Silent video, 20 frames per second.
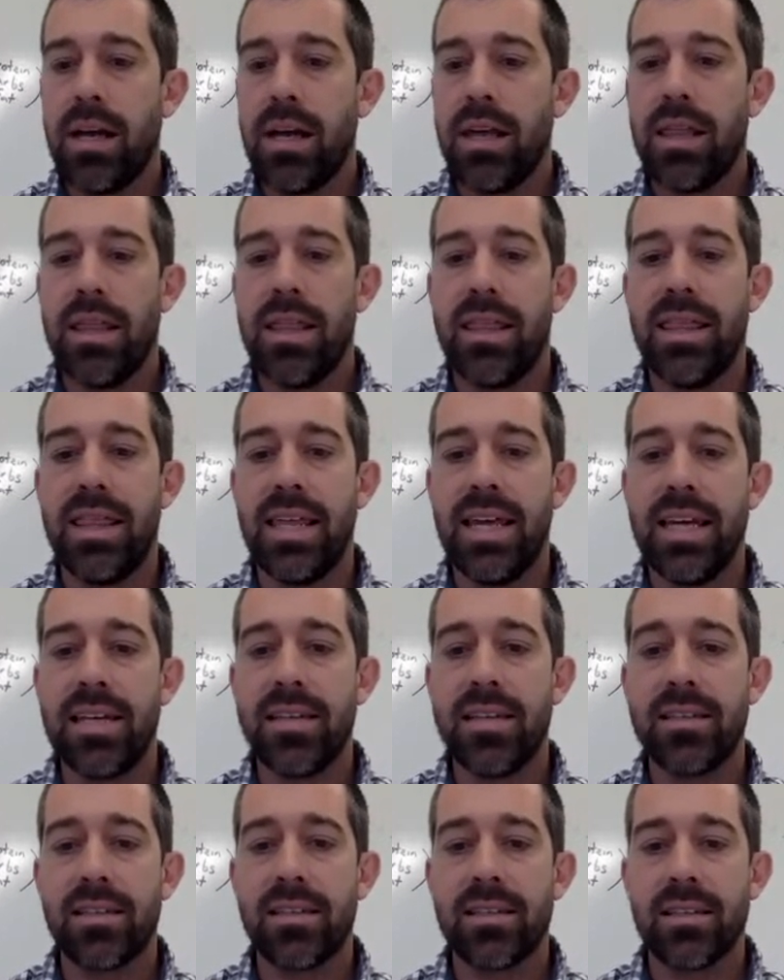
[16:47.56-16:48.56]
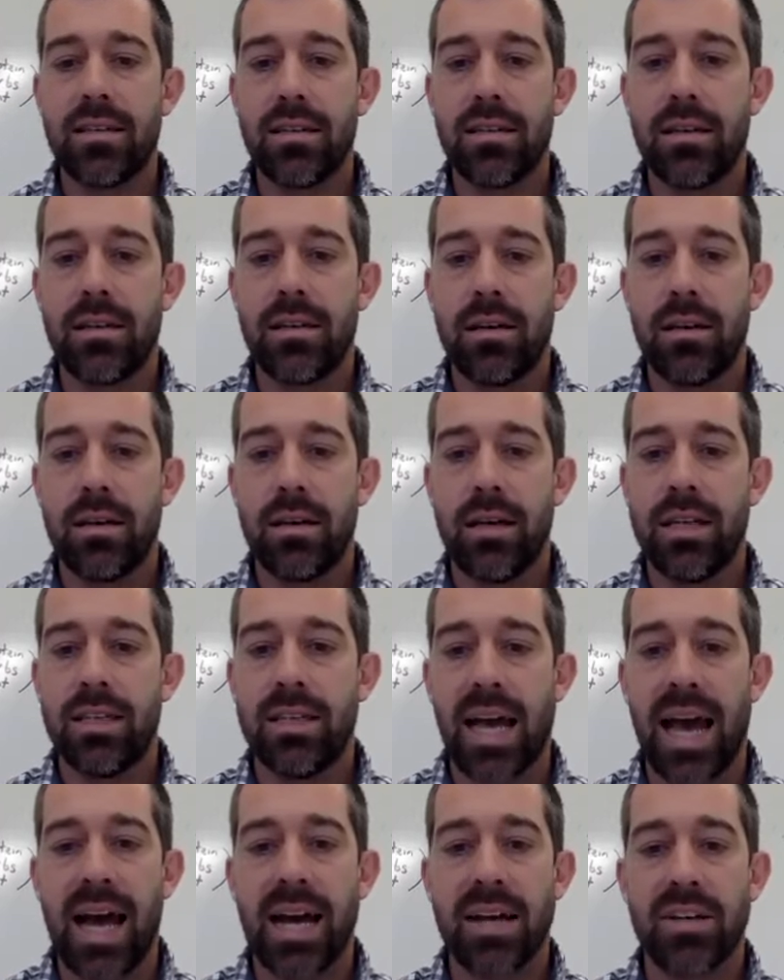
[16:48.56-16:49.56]
This is
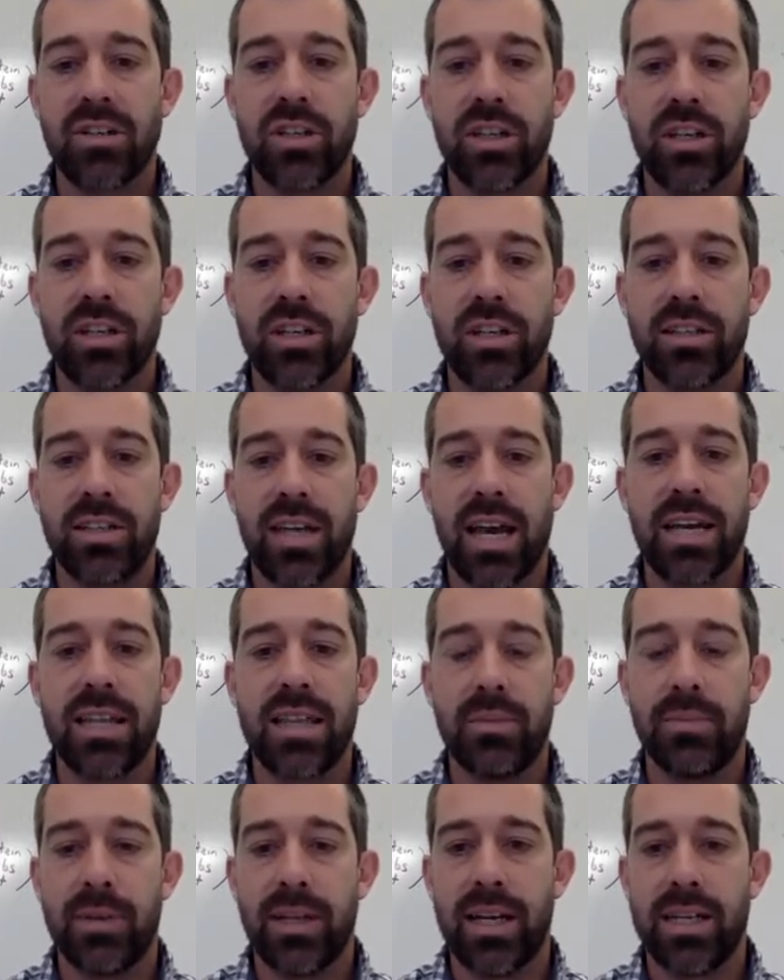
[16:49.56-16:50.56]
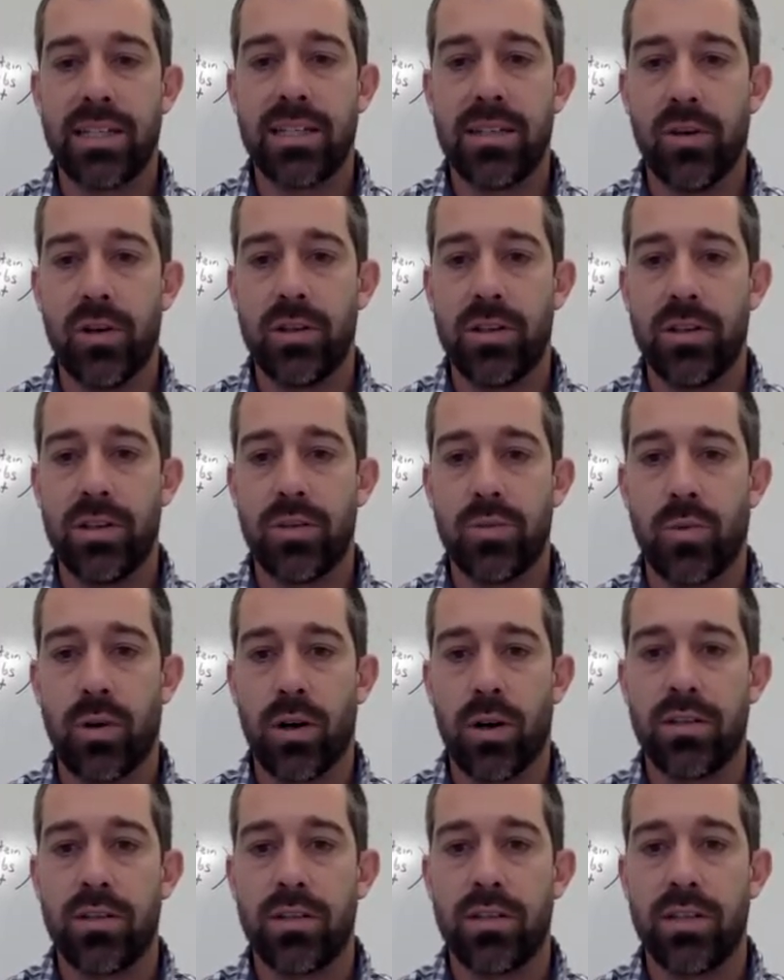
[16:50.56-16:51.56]
actually gonna take the place of all this
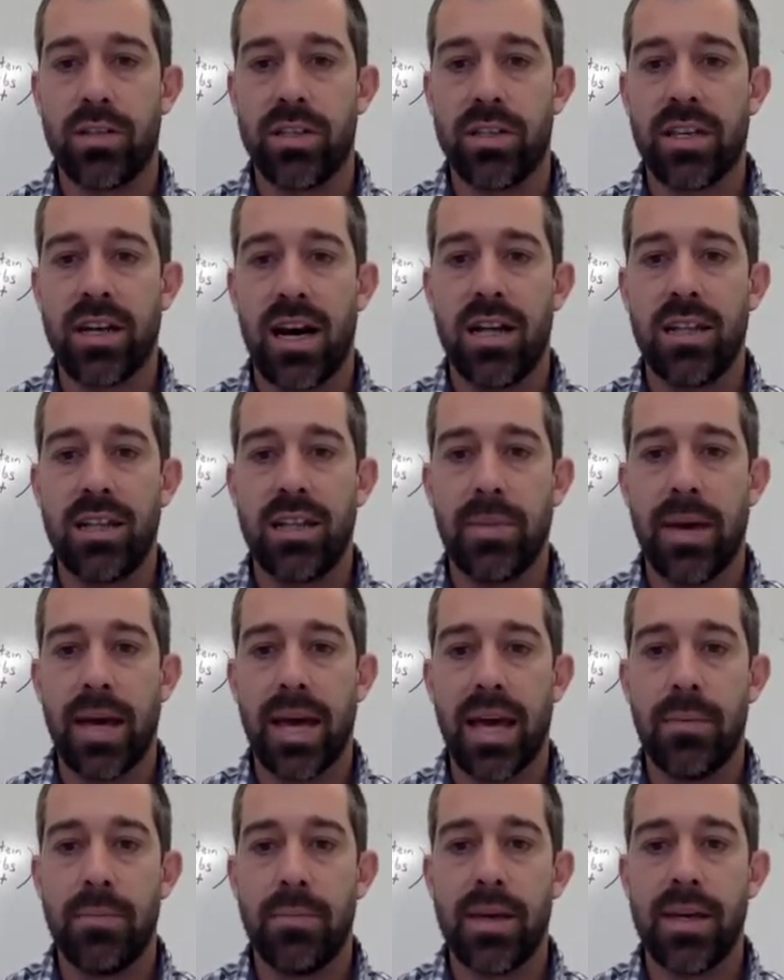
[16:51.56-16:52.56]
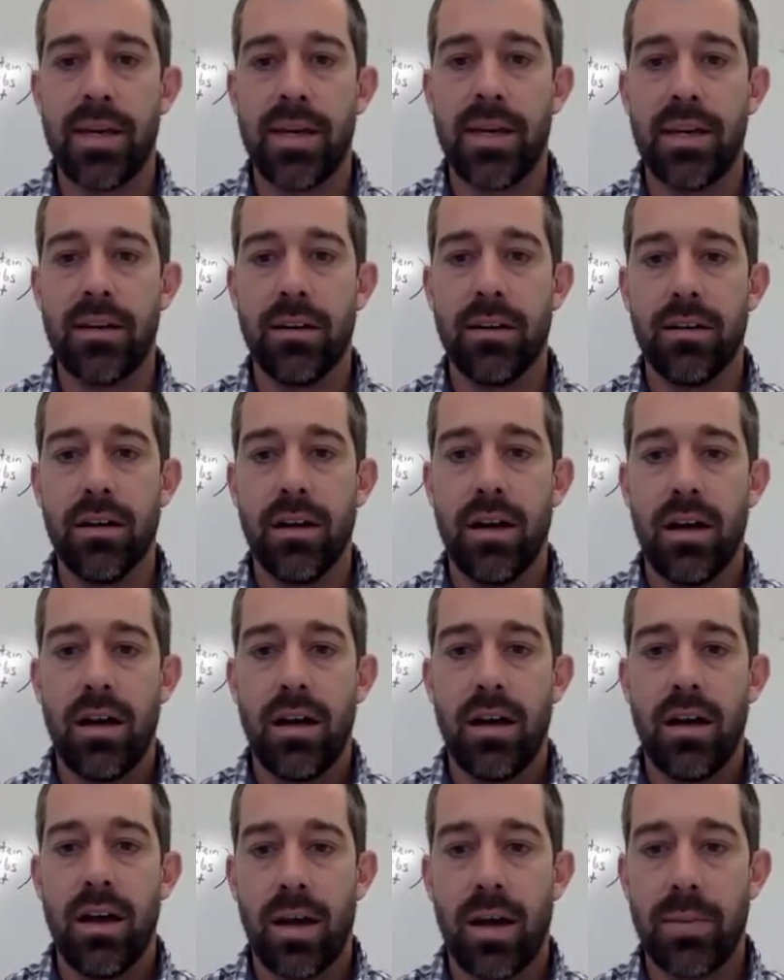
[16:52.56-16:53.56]
work. So this column M here,
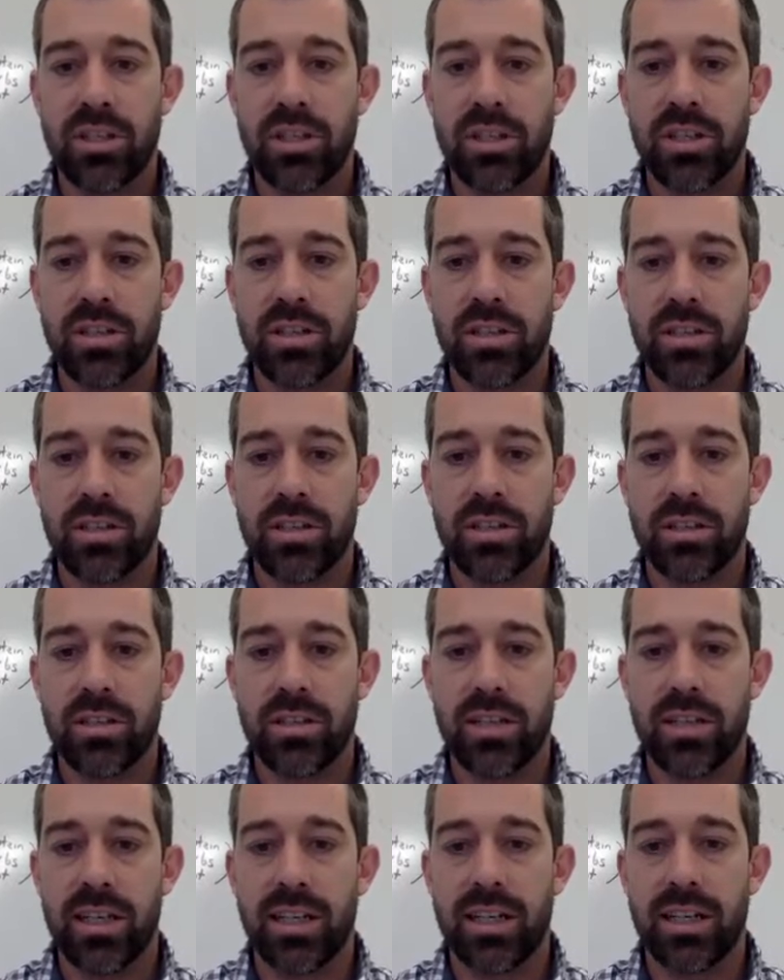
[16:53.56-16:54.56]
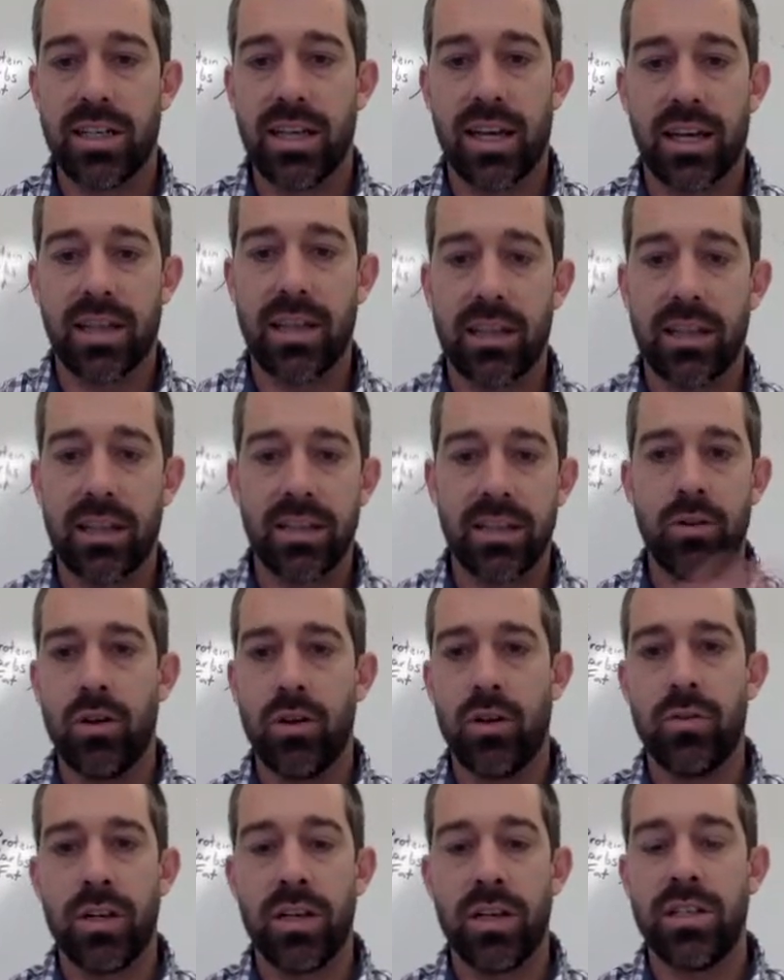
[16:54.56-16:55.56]
I'm actually just gonna delete it. You
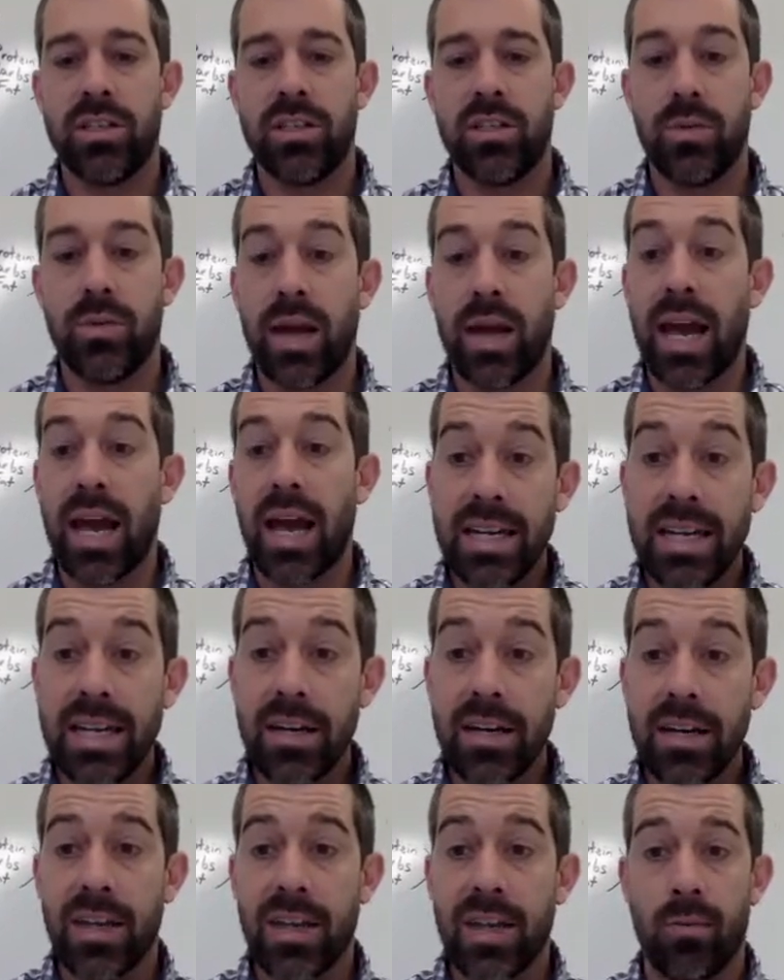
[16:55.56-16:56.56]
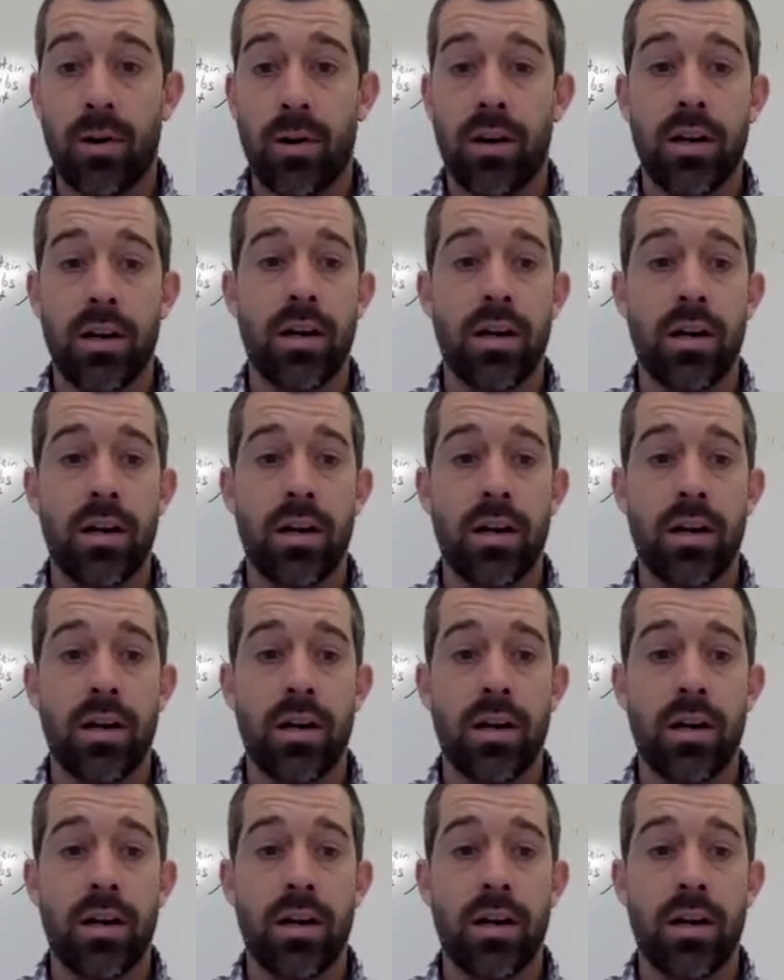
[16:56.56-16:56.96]
don't need to do any of that work